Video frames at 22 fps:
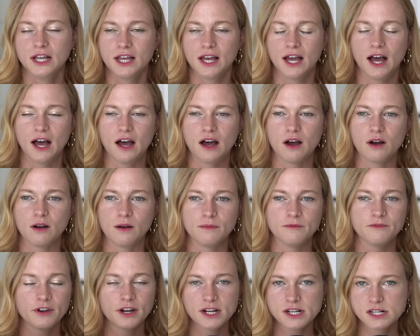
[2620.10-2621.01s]
um,
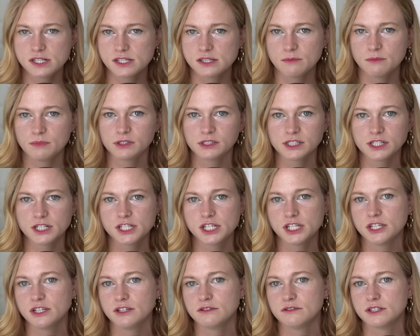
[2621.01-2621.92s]
very similar
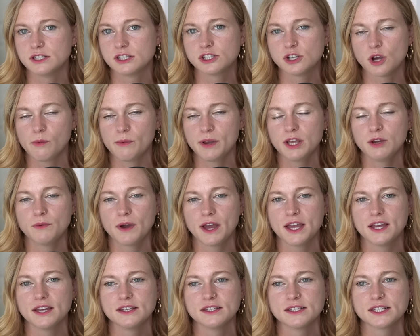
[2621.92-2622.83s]
to you in so many
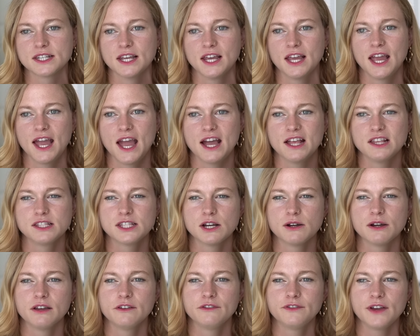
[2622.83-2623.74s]
ways and
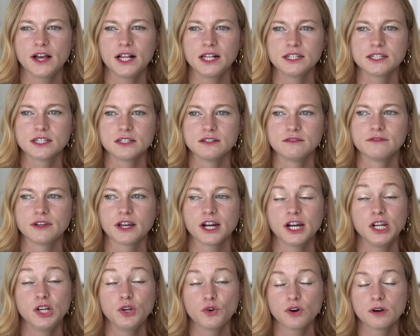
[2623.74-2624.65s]
so it felt
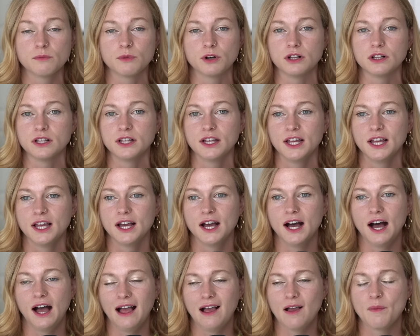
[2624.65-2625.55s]
very normal
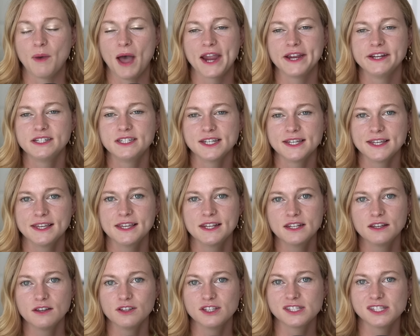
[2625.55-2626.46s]
um, i
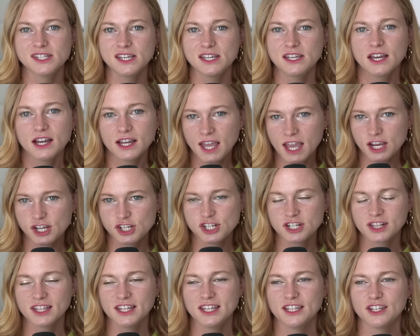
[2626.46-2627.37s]
did see
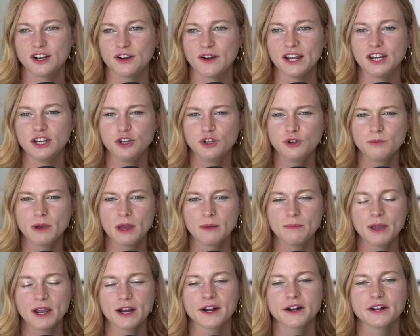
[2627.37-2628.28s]
occasionally you know i knew my
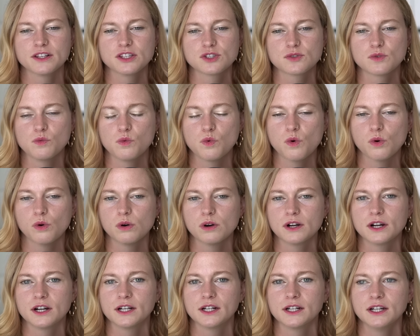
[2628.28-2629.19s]
parents
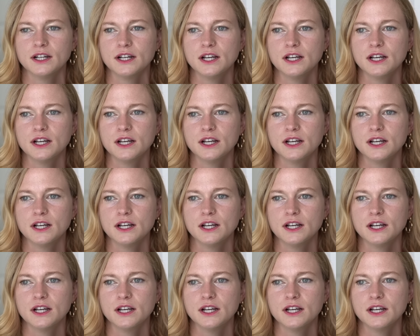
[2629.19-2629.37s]
wore